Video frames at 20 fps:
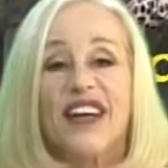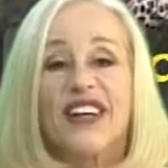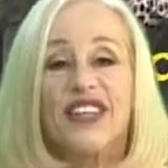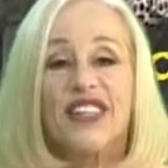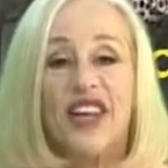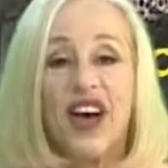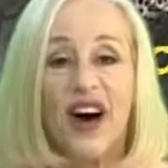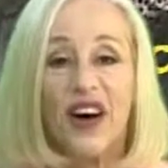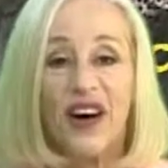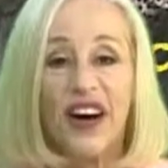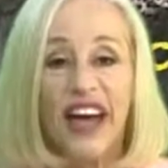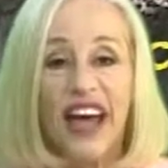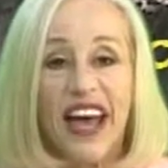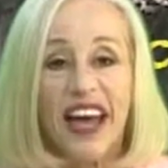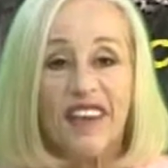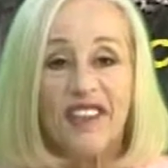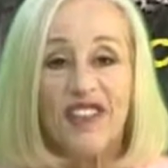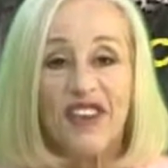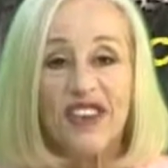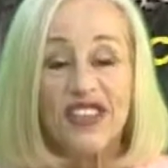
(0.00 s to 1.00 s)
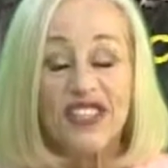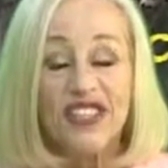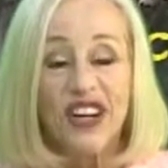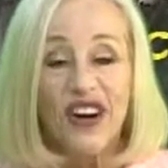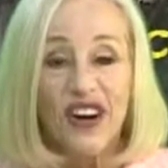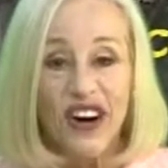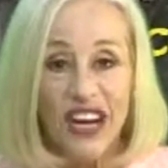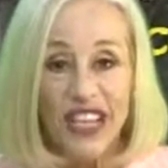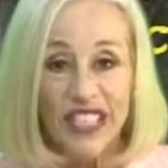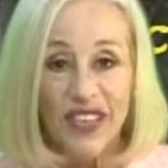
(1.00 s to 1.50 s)
So if you're
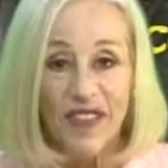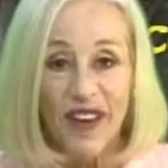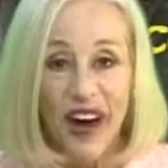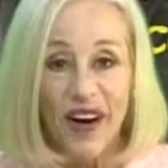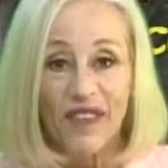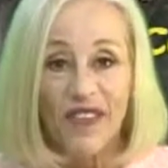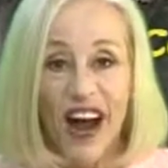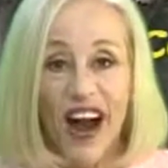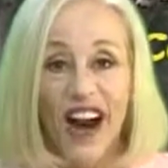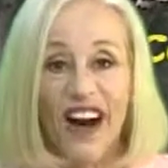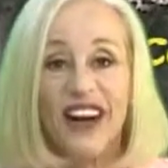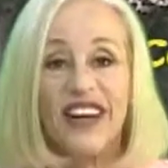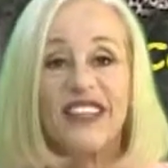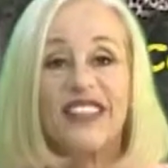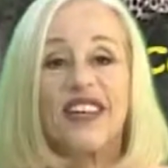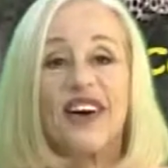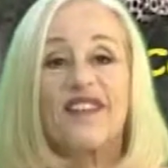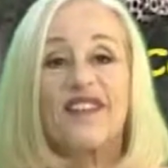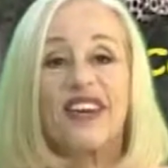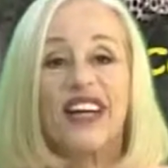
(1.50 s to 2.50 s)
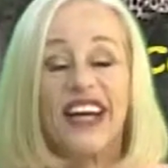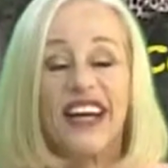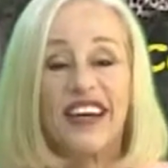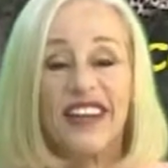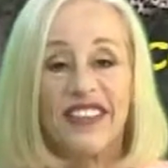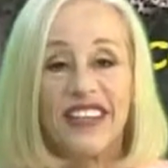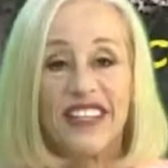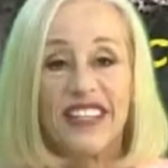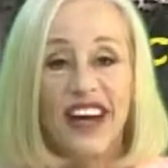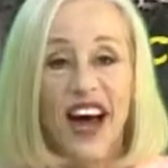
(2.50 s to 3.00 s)
serious about marrying somebody,
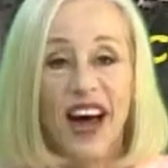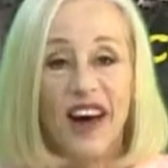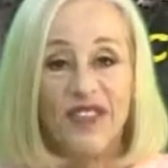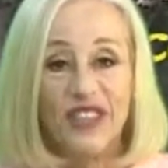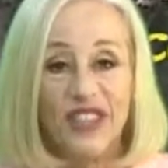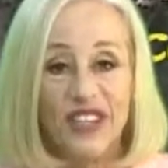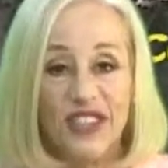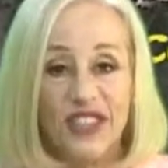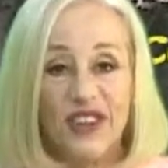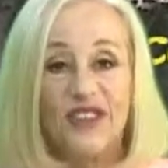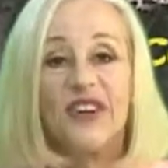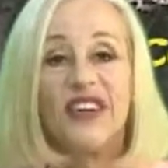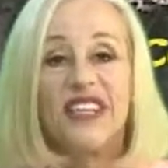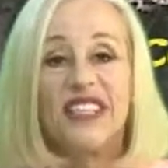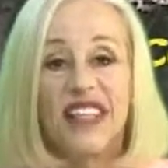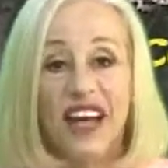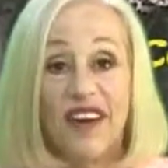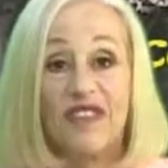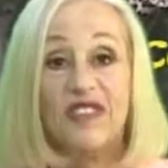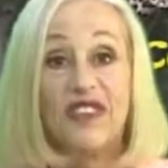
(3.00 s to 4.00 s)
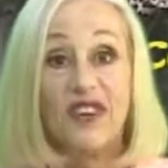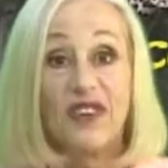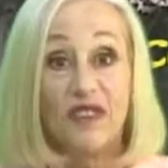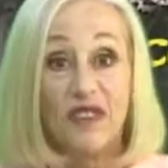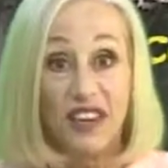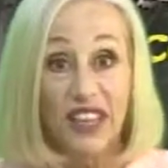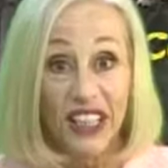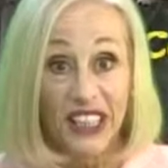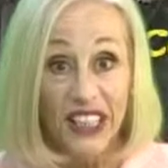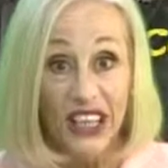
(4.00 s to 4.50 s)
the time to do it is after you
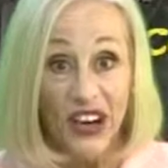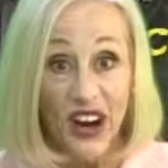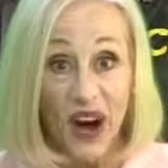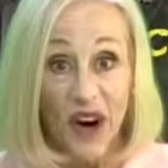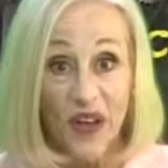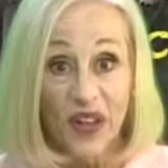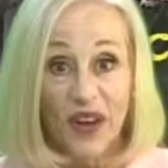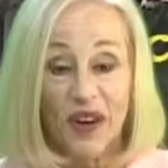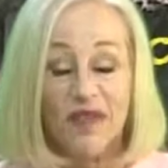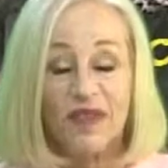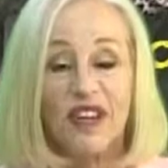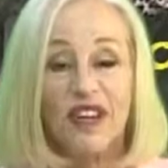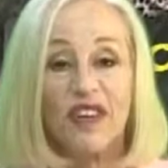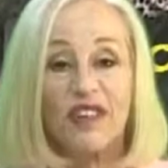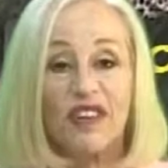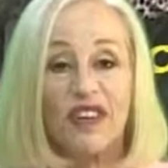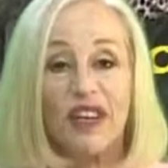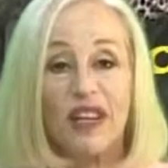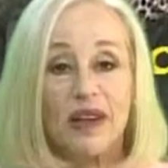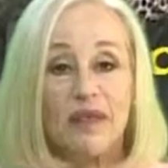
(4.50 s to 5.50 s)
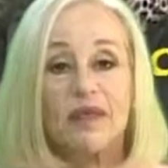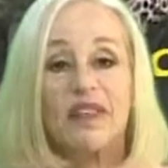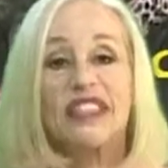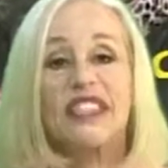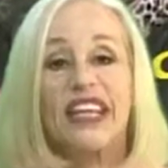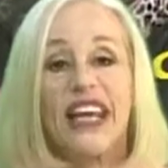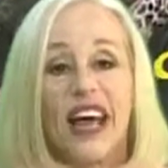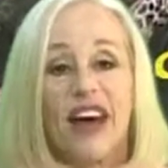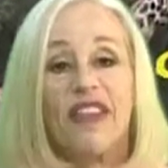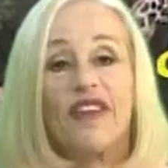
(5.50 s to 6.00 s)
really know them and you've really been
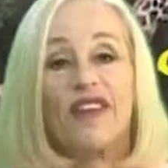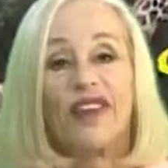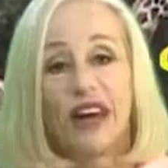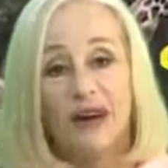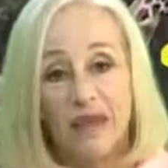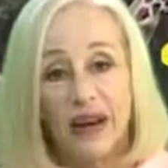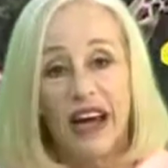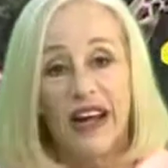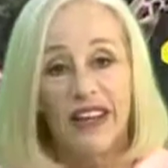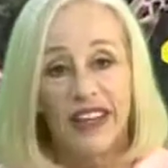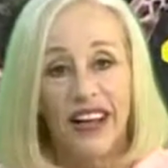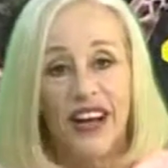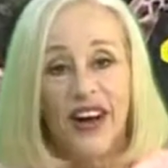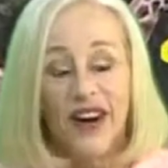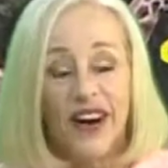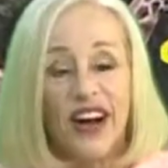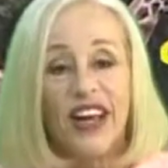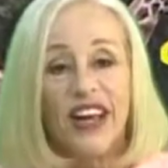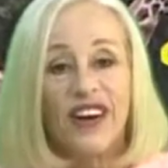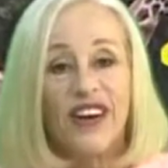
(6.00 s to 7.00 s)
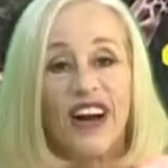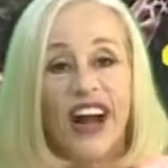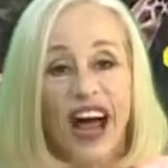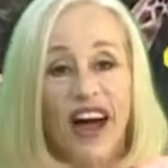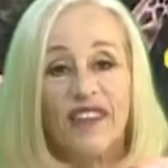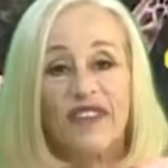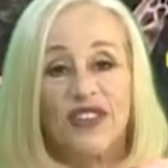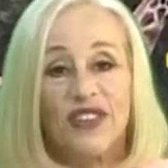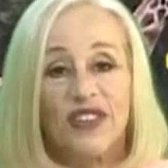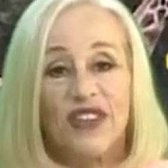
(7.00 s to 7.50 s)
together. And about 1.5
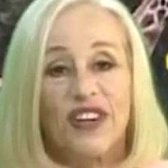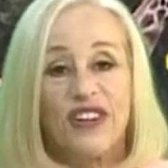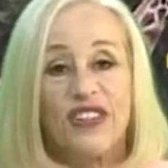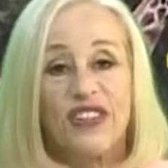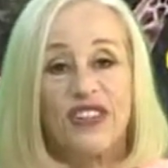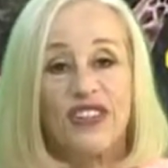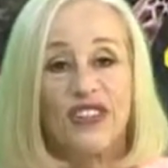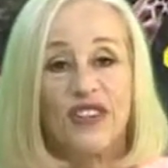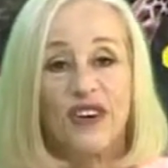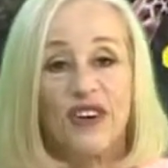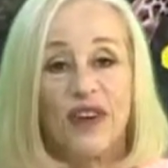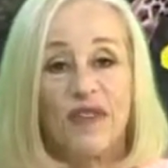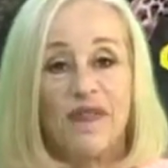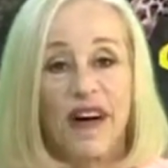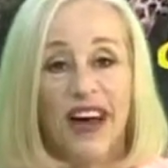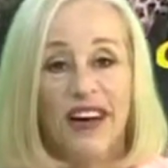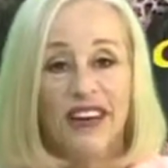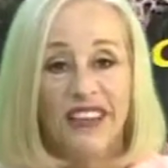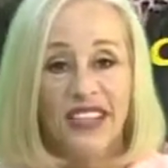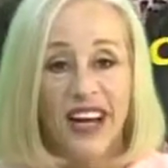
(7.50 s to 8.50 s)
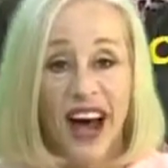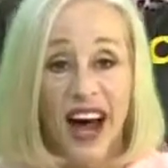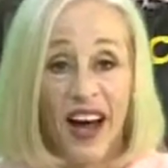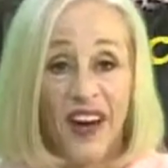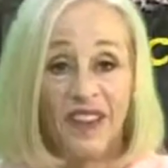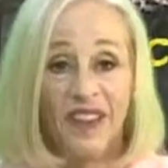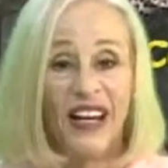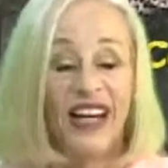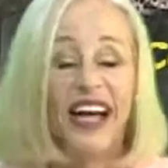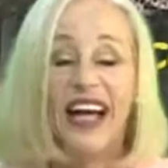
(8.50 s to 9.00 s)
years, 2 years is a good amount of
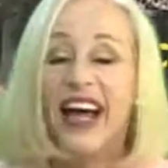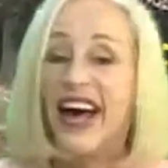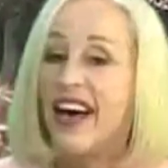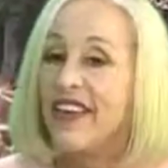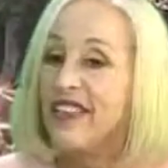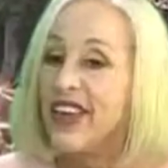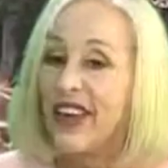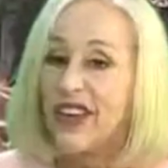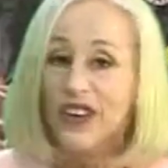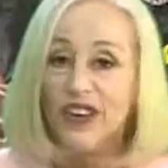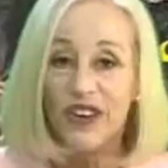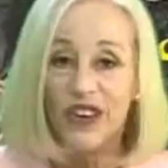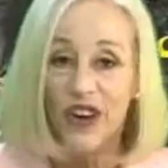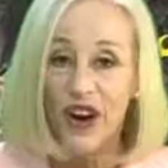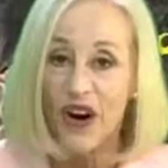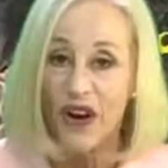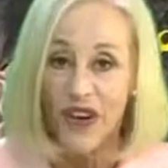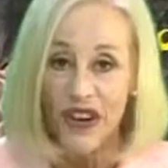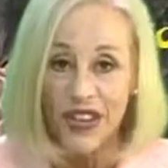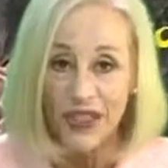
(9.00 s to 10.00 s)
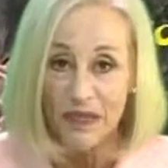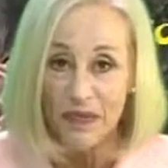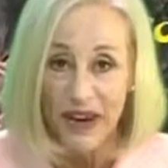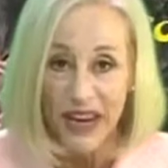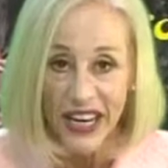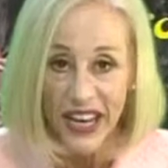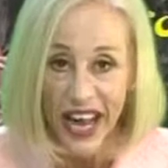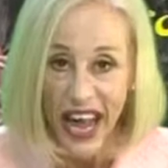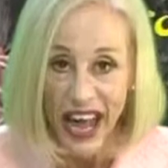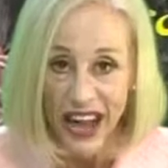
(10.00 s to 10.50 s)
time. And then you can always
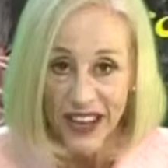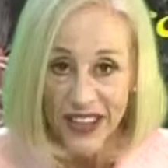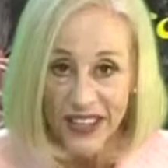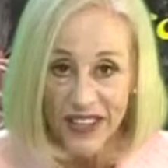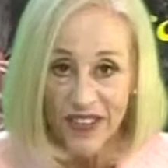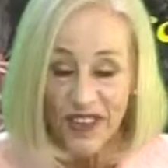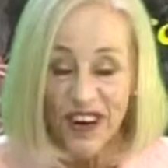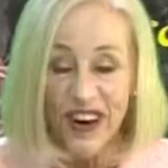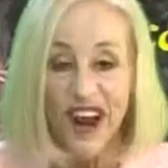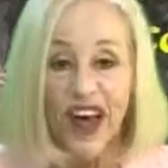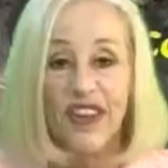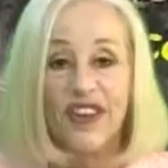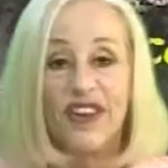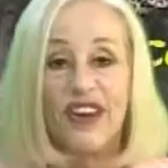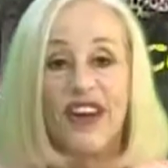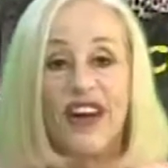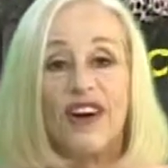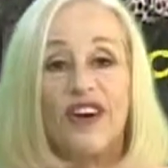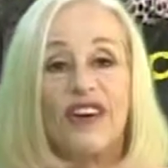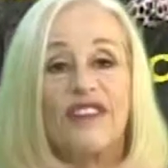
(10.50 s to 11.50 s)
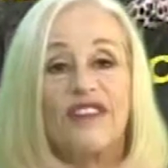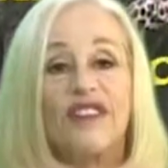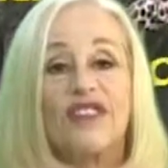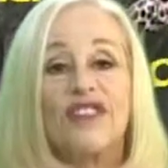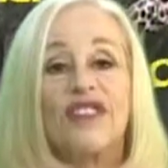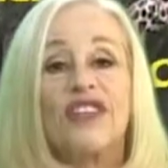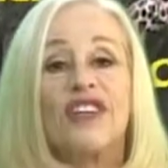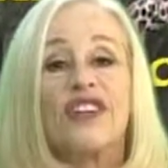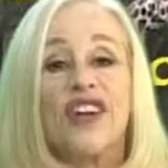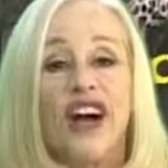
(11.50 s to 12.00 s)
be engaged for another year if you're
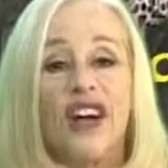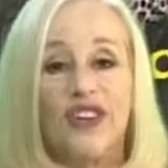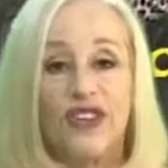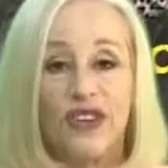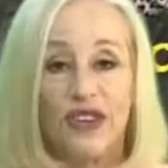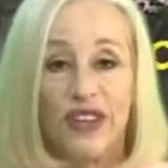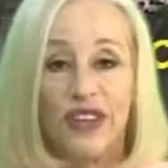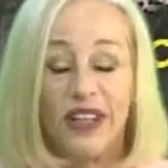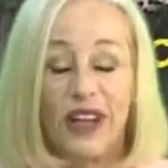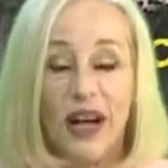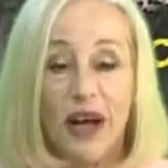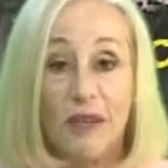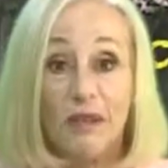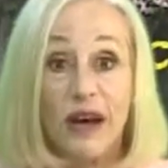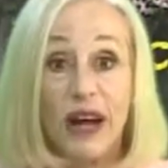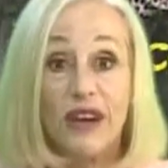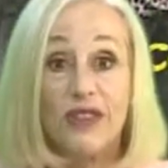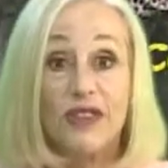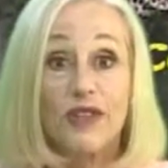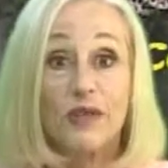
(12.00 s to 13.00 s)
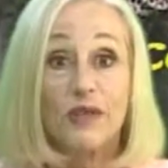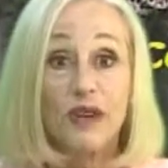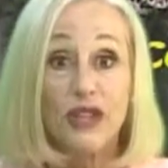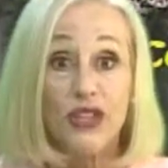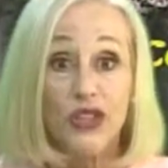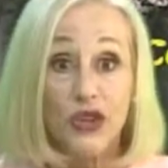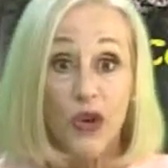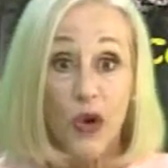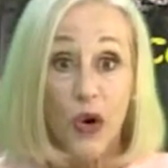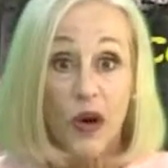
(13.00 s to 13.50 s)
still not sure. Better to be
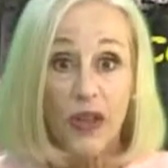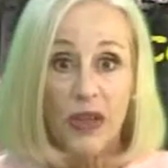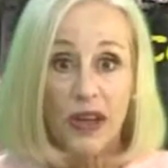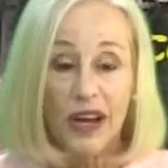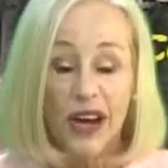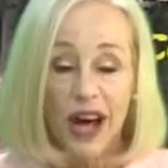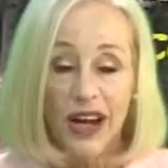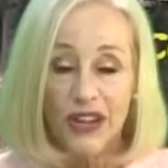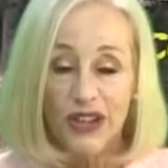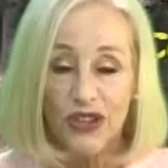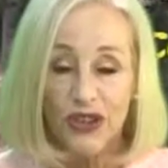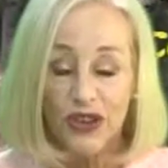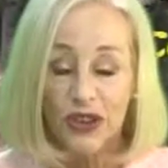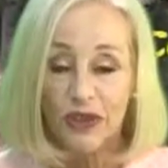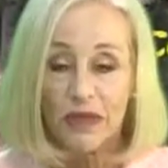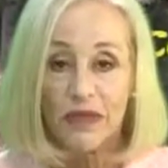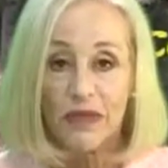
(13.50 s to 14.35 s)
sure than not sure.